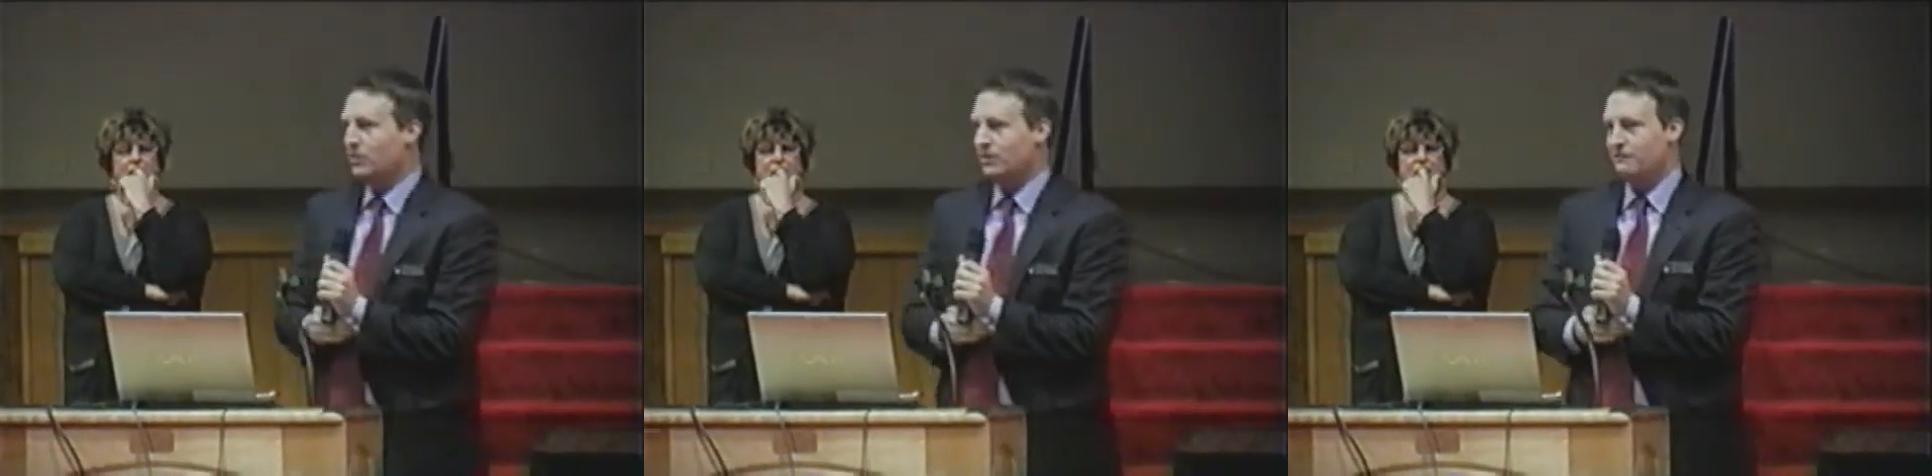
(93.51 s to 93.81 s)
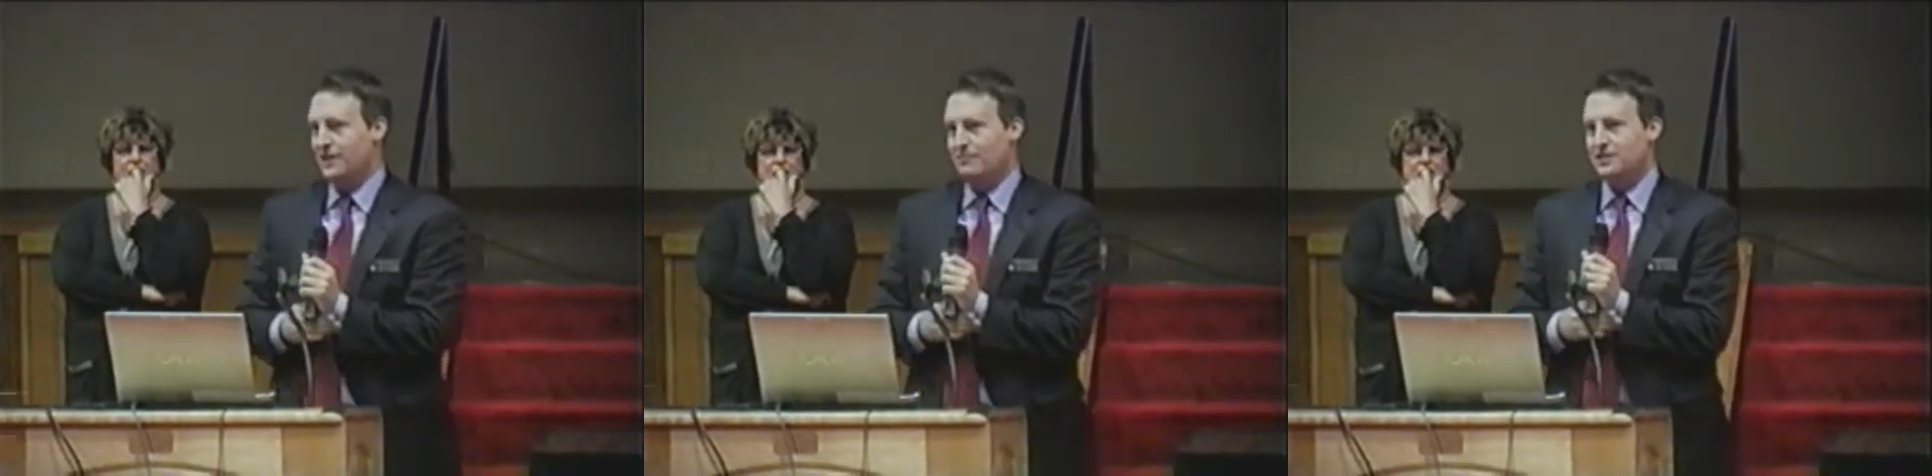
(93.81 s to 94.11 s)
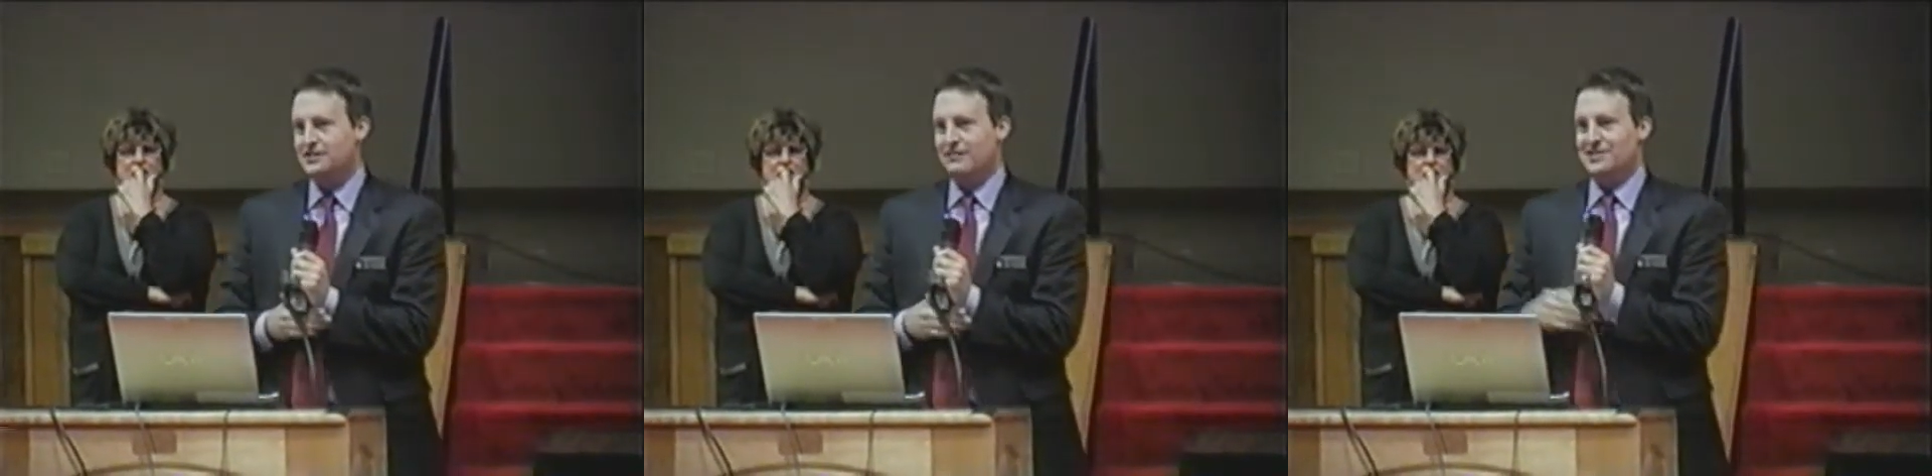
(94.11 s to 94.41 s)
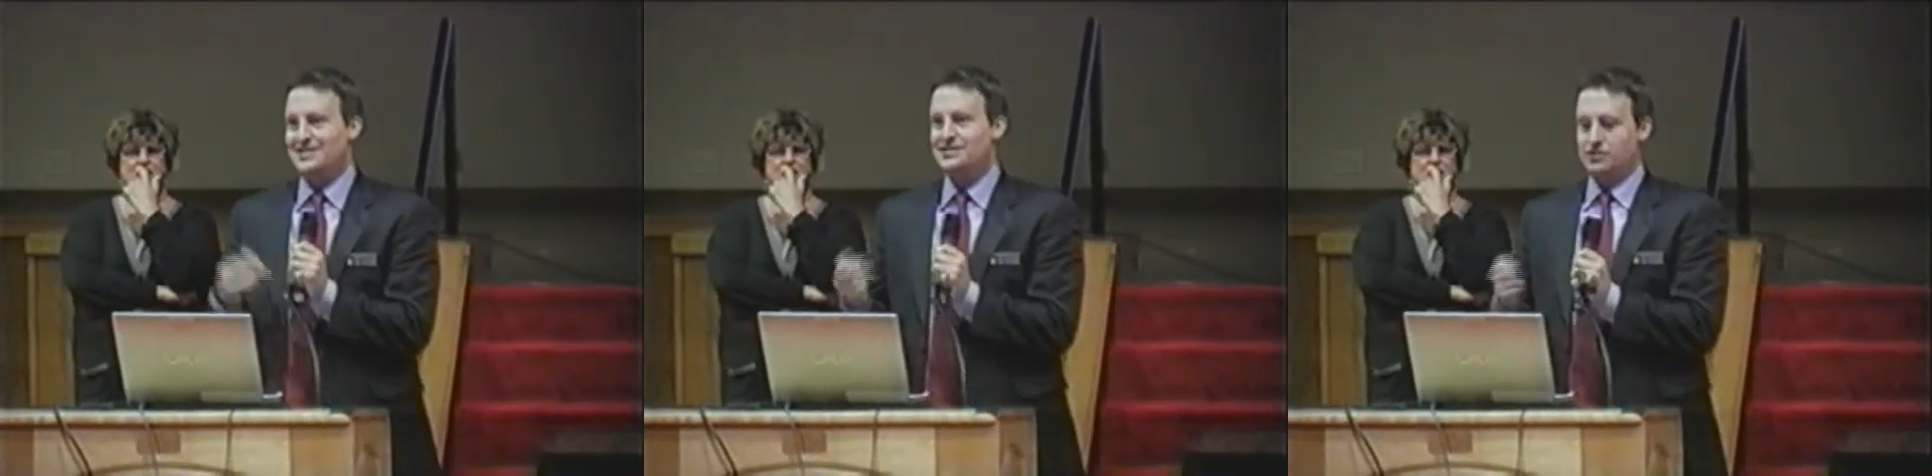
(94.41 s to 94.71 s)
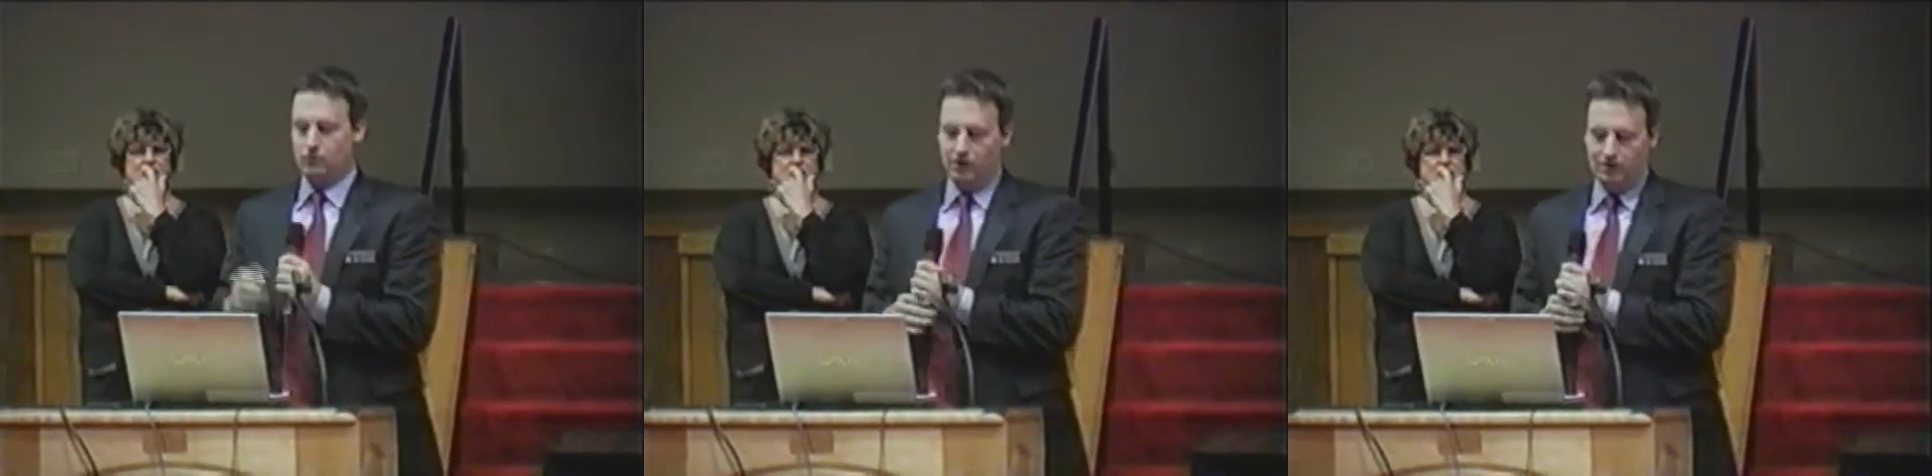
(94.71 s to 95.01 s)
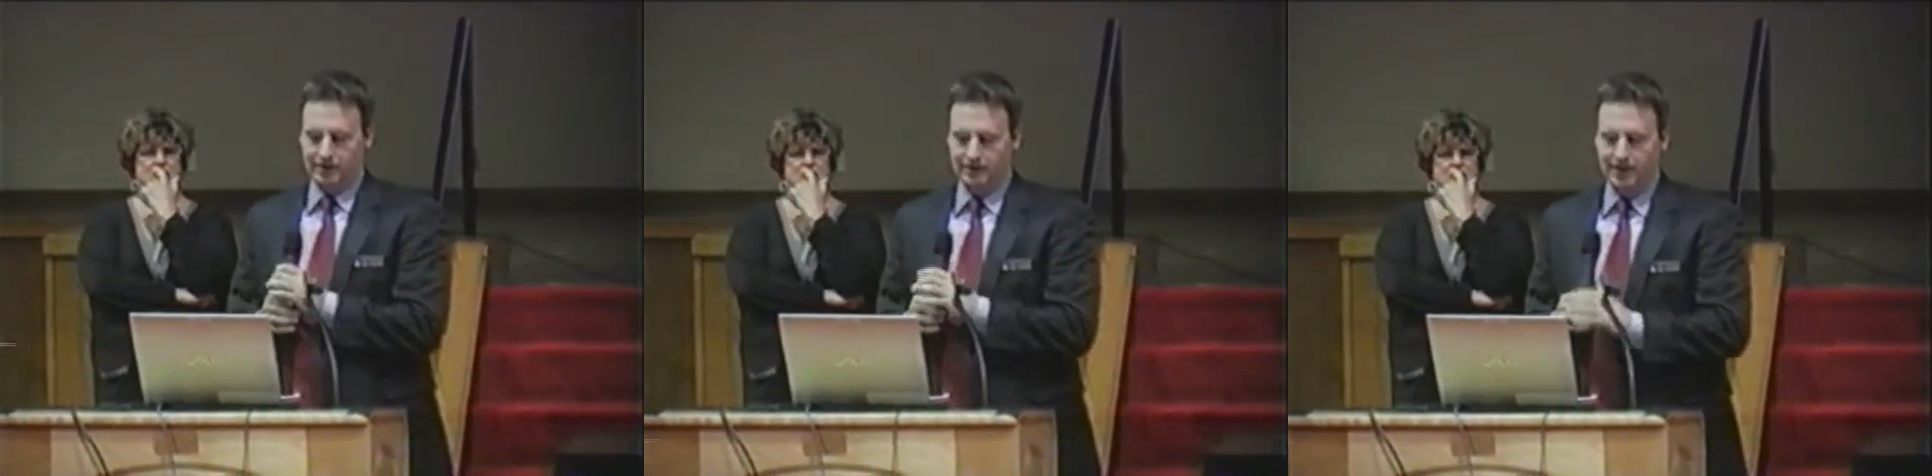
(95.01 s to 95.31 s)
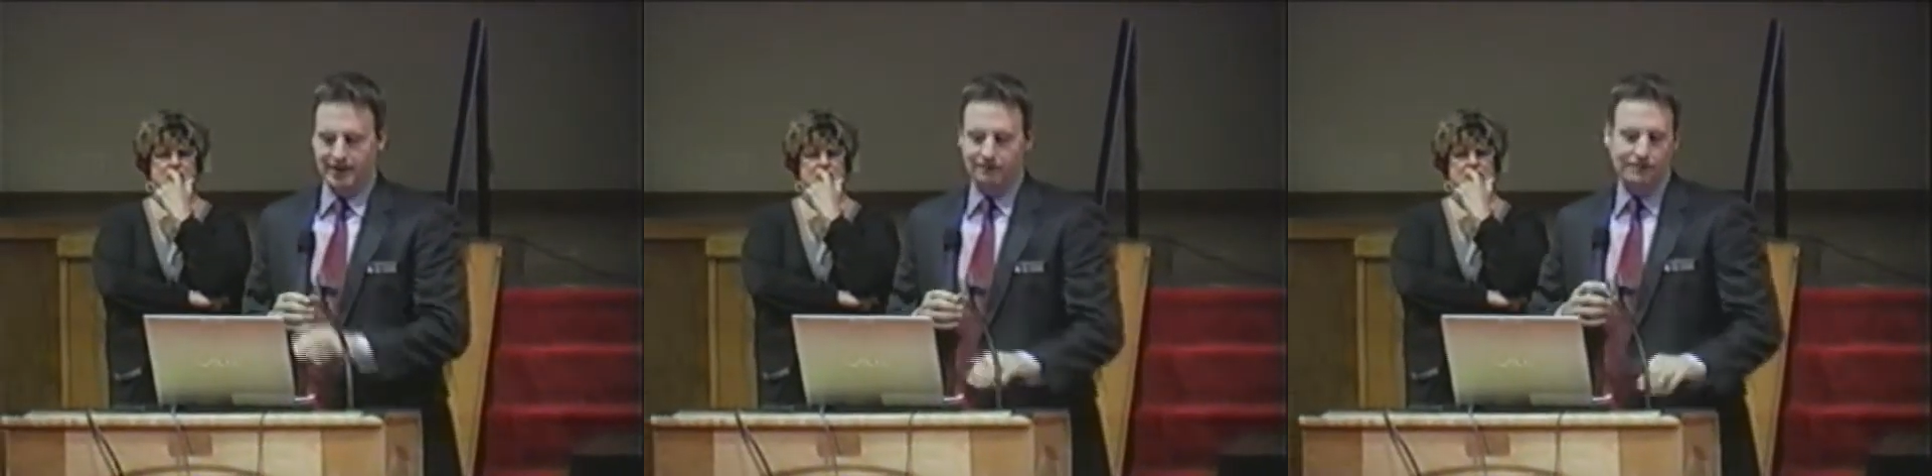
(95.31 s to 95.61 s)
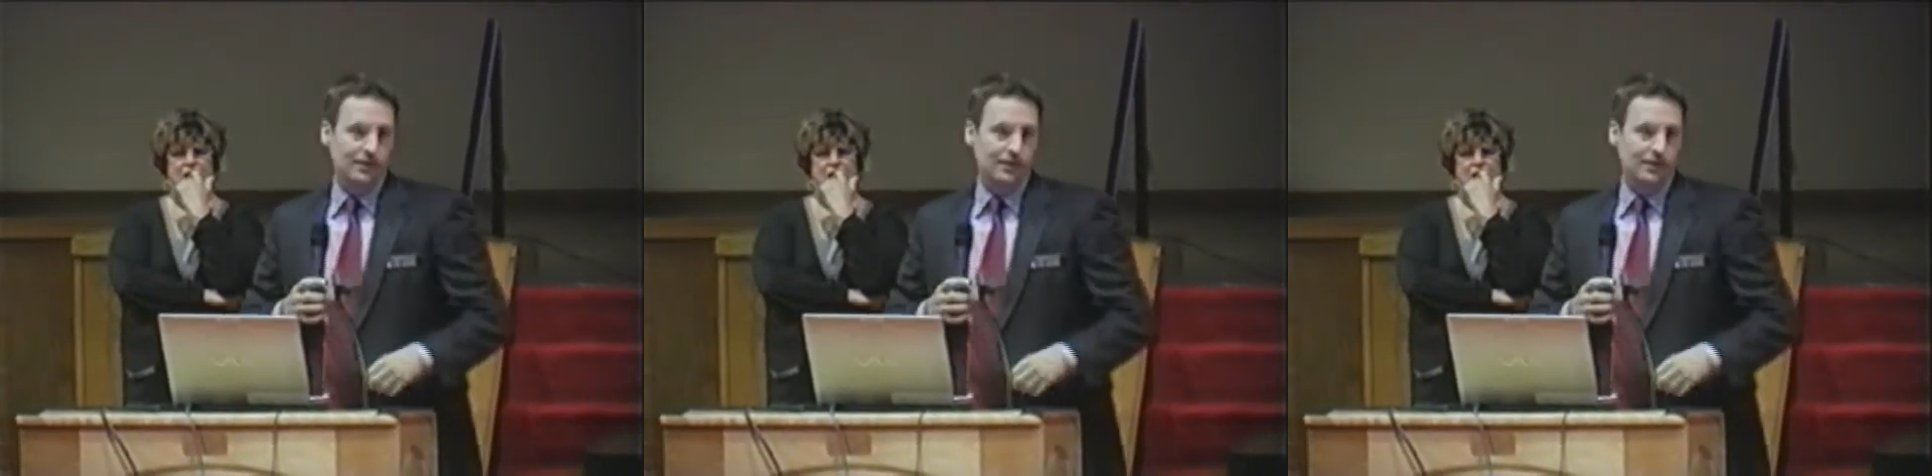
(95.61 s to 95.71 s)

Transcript: want our families to have a decent quality of life.